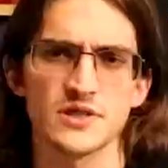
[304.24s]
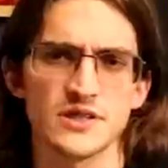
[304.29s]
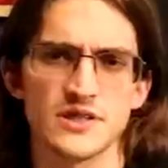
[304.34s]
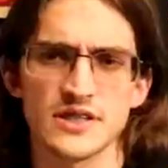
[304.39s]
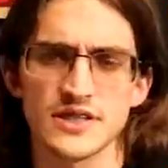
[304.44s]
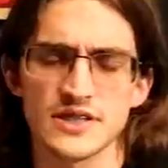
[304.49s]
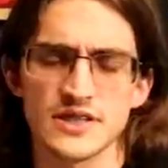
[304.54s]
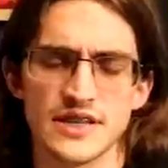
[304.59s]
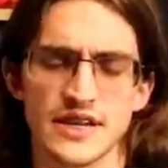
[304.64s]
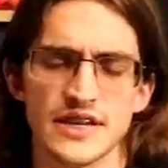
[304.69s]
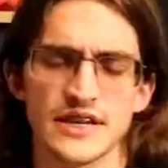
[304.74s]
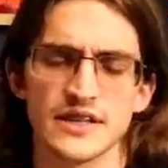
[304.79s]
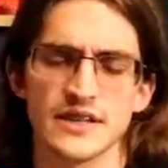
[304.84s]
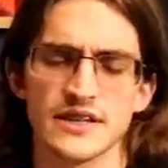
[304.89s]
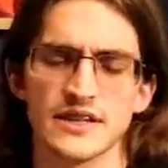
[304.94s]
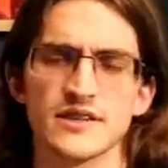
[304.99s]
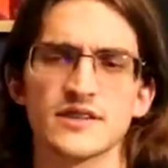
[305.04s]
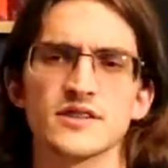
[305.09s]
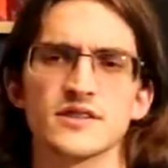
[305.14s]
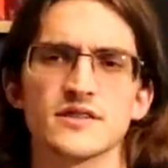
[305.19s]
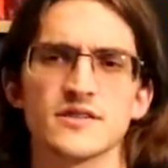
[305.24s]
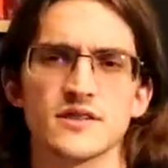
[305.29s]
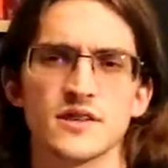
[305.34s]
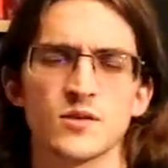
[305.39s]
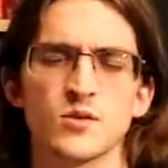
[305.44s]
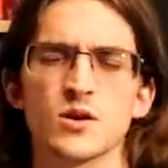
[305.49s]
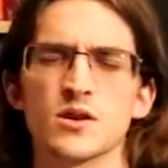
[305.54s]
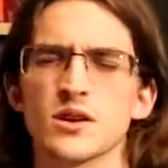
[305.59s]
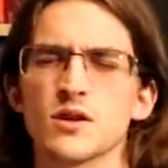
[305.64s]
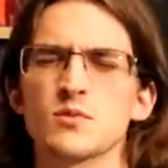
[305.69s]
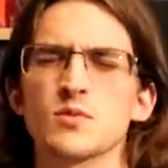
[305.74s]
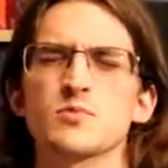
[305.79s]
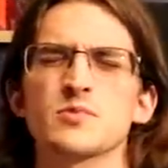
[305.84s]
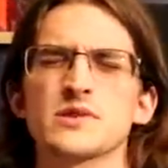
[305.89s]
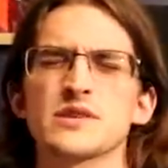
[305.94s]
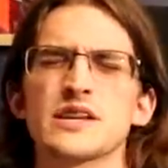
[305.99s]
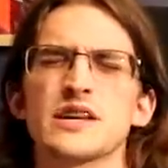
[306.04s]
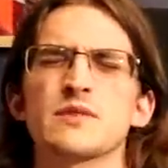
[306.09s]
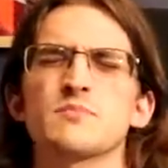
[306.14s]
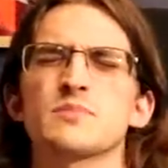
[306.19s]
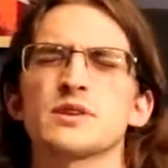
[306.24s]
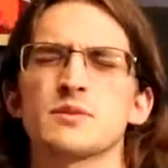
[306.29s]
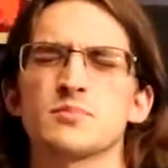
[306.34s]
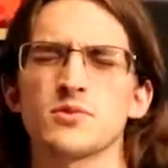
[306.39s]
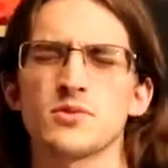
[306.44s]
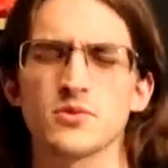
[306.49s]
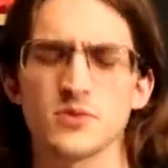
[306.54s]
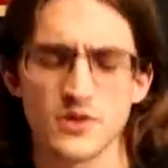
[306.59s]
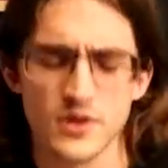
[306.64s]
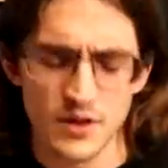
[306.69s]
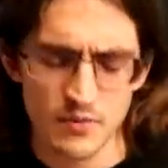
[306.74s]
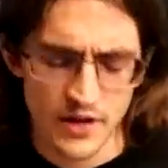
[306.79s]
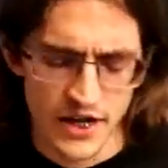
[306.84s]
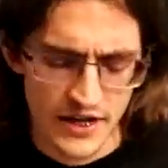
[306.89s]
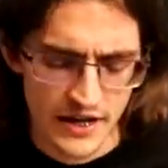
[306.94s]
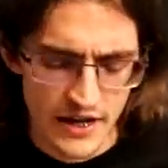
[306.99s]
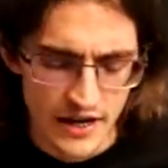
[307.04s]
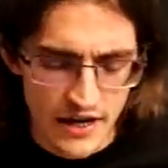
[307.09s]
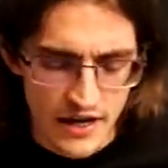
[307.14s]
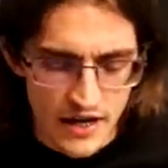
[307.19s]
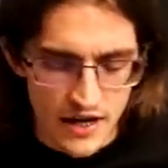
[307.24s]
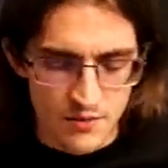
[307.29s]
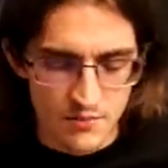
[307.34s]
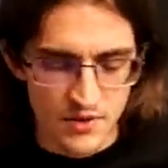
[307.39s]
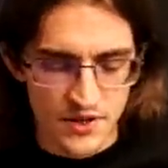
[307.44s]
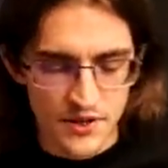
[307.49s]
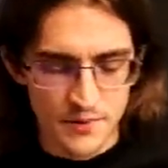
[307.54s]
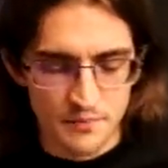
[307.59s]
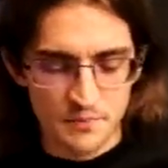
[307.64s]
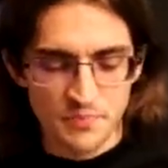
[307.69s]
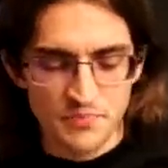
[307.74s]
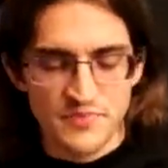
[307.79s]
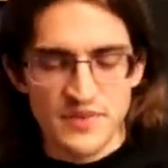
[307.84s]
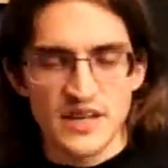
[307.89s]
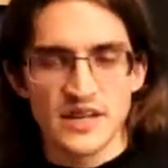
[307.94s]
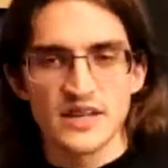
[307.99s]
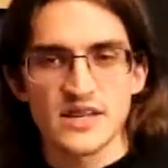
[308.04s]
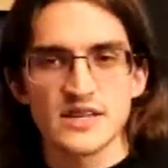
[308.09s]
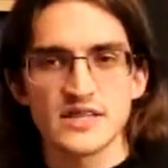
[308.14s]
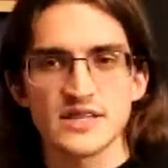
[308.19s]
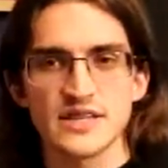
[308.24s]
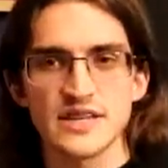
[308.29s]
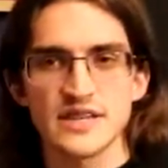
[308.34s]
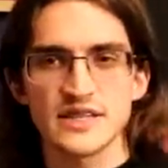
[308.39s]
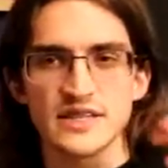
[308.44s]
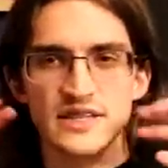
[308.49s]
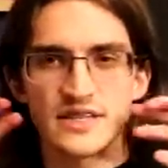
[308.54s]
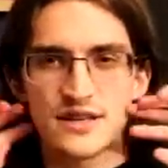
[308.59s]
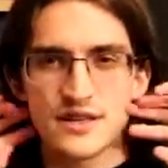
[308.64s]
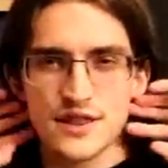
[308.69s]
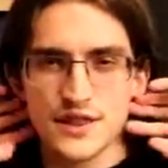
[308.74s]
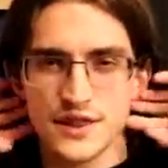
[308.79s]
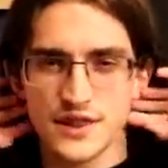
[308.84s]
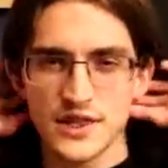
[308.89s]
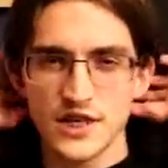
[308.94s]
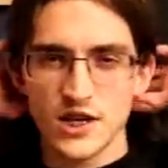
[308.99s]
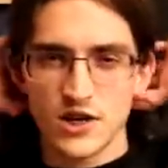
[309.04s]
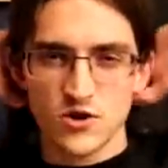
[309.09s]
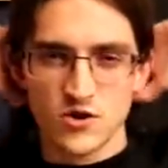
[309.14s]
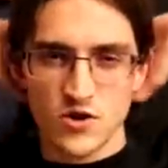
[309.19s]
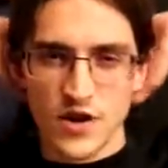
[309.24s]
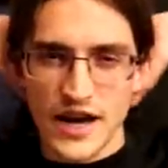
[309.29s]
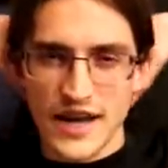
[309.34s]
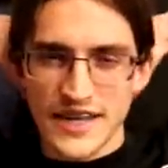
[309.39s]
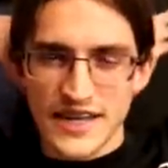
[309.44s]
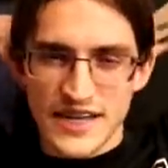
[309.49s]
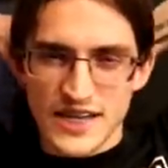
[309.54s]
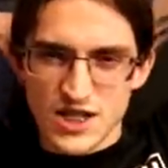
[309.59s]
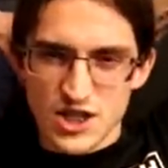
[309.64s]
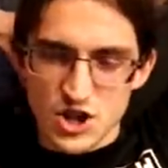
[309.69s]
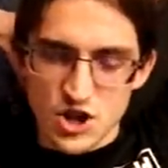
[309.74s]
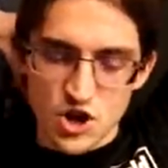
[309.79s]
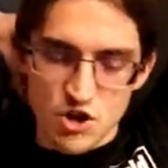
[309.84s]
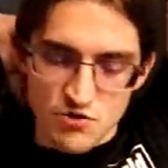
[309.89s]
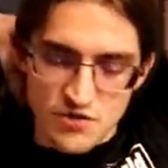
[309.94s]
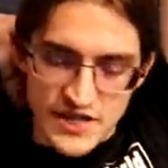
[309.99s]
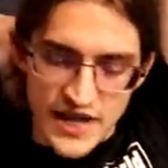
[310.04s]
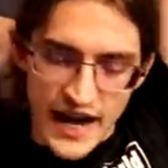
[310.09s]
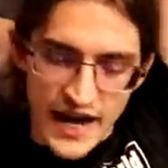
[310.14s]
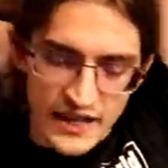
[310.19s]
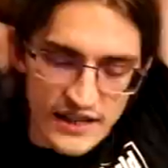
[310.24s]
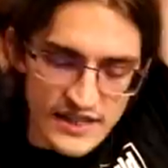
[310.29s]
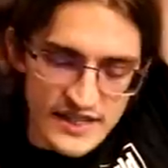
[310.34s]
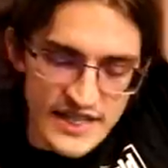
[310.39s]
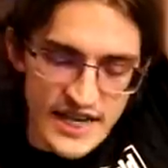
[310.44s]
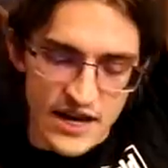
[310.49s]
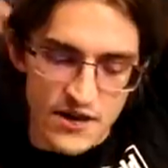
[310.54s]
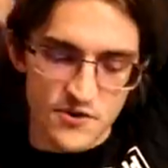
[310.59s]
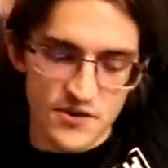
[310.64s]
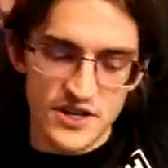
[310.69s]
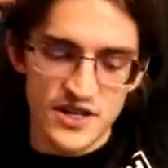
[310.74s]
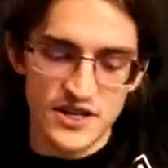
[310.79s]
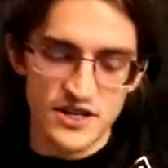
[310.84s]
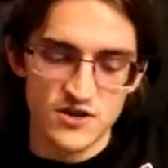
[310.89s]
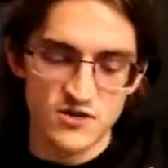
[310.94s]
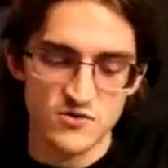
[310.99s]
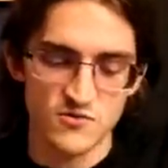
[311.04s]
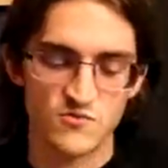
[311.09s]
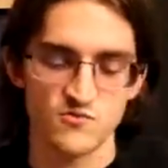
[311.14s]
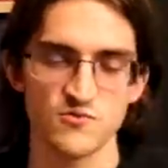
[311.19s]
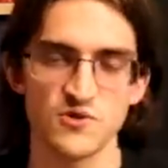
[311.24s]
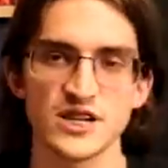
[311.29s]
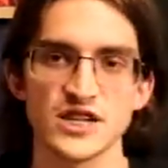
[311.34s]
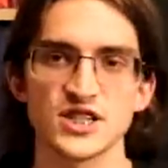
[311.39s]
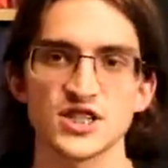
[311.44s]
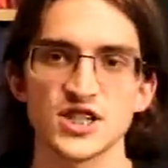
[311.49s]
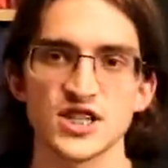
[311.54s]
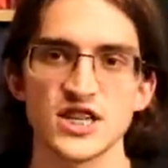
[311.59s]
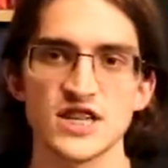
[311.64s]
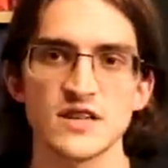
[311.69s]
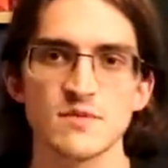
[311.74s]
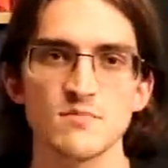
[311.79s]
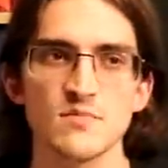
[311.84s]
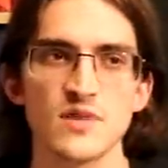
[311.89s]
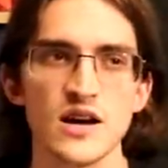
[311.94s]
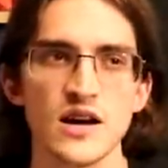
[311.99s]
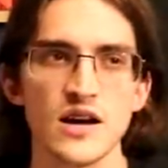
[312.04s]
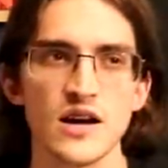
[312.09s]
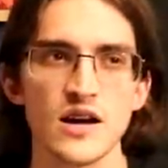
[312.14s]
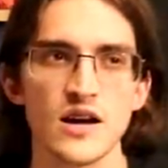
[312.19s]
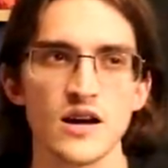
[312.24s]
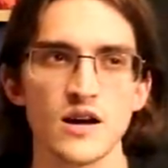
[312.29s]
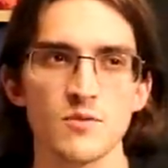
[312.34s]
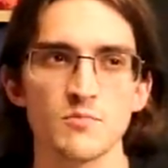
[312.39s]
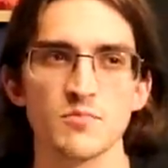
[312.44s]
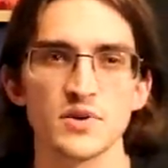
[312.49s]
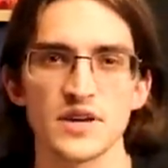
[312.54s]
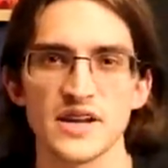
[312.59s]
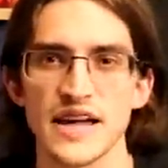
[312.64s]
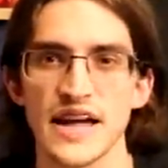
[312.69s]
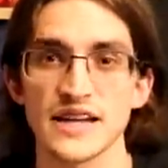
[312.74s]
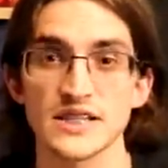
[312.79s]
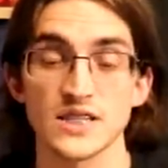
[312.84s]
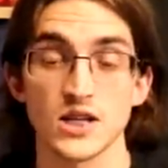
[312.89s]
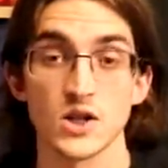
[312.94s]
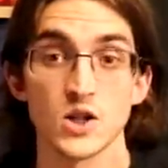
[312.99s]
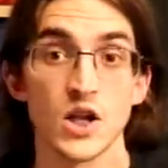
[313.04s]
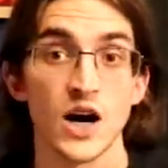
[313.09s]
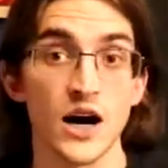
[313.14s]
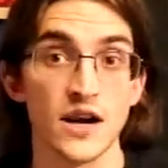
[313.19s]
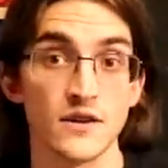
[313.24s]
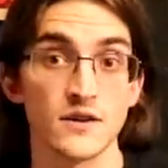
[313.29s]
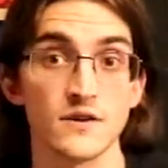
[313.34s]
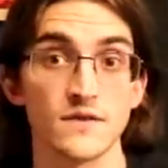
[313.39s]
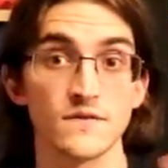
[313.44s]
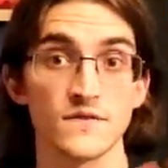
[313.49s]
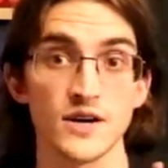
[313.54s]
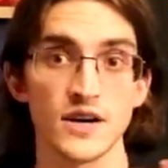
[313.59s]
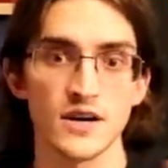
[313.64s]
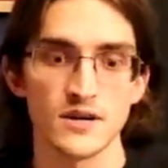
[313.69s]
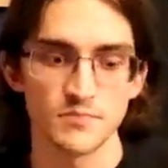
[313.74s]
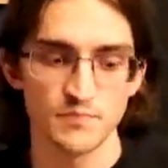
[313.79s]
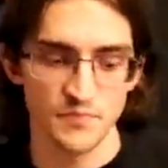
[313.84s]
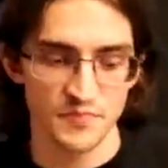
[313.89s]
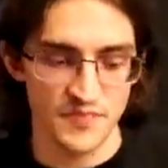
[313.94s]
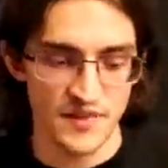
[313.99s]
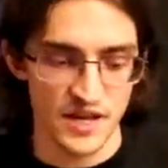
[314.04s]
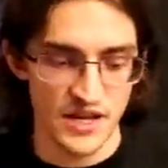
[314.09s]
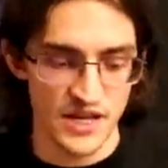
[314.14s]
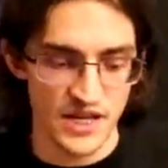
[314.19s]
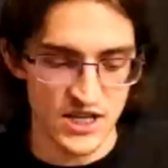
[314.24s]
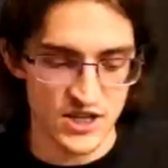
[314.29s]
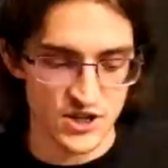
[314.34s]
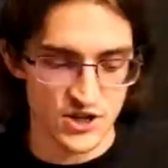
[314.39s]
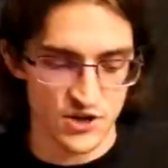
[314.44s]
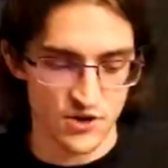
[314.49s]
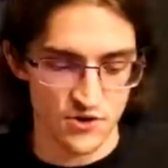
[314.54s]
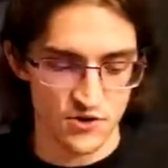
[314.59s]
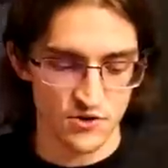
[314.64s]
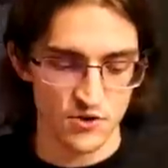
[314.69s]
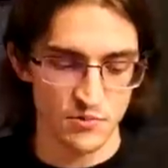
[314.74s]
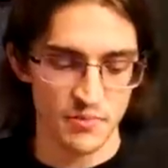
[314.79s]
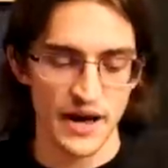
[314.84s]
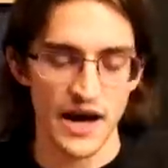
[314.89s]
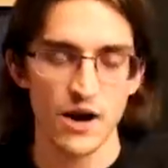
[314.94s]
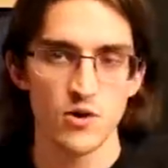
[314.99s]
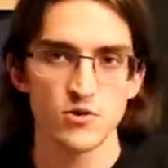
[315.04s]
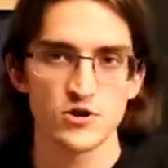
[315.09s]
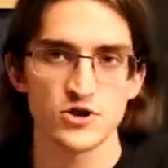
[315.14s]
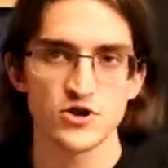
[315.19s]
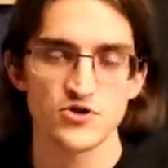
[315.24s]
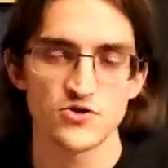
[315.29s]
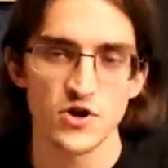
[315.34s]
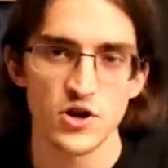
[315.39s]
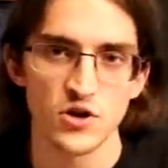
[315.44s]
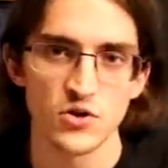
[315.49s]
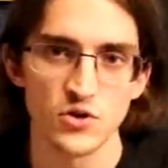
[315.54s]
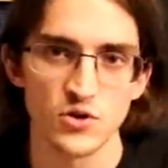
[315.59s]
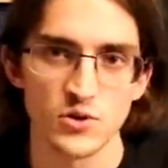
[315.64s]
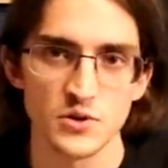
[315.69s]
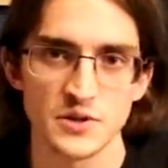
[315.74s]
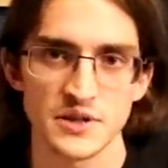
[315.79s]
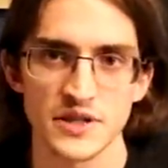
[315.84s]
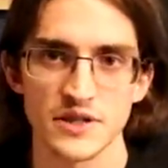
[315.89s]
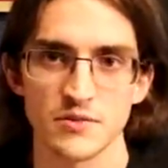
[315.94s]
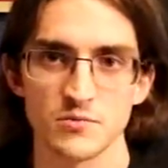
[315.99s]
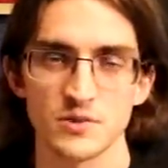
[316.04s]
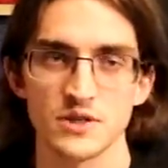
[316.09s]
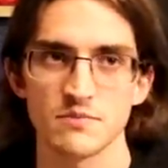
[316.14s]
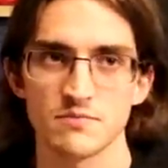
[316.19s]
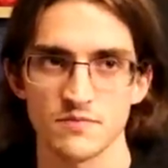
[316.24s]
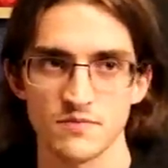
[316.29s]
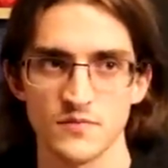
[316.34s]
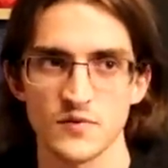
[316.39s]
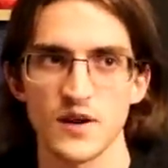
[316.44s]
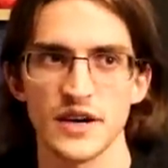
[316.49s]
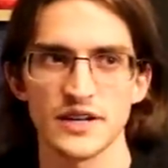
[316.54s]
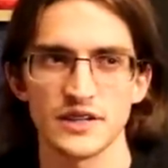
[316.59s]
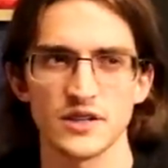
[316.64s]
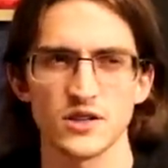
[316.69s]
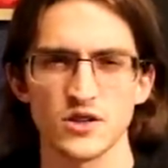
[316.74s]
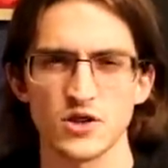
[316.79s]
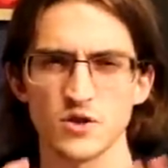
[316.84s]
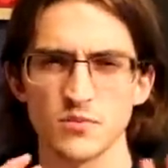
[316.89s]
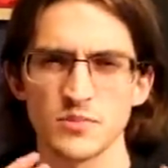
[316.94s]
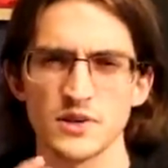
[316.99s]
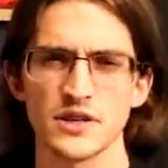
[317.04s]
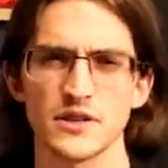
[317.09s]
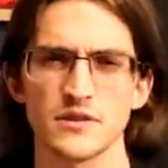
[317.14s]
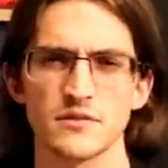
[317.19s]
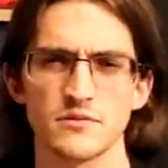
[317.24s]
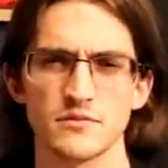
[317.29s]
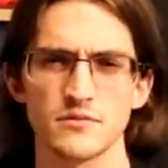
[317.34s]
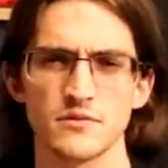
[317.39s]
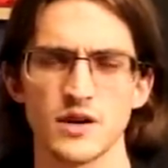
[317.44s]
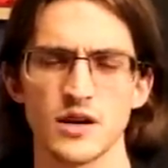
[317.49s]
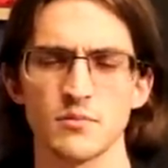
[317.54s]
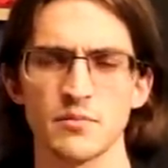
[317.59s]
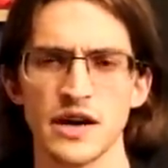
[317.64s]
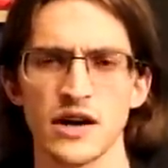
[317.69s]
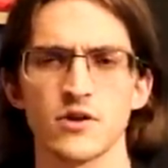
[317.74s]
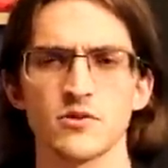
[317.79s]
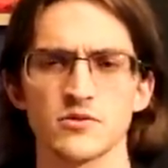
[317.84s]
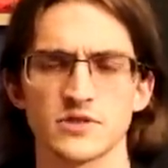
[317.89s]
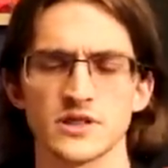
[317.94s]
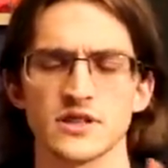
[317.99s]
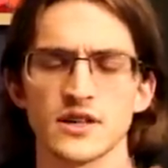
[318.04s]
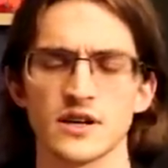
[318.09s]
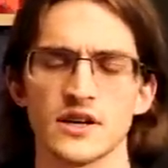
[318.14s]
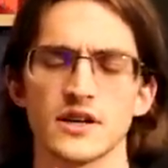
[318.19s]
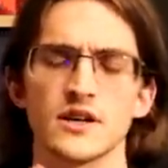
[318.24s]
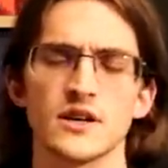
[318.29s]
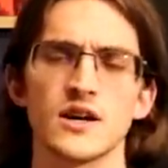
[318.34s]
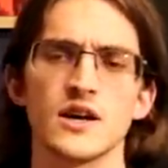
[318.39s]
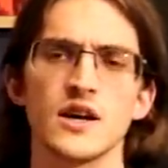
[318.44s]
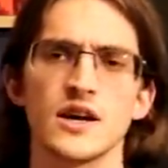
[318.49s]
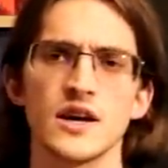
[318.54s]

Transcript: it does that. Like, just come up with a name, people. Come on. But it is this theocratic totalitarian regime, but it has a lot of internal power struggles. Like, we find a little bit about a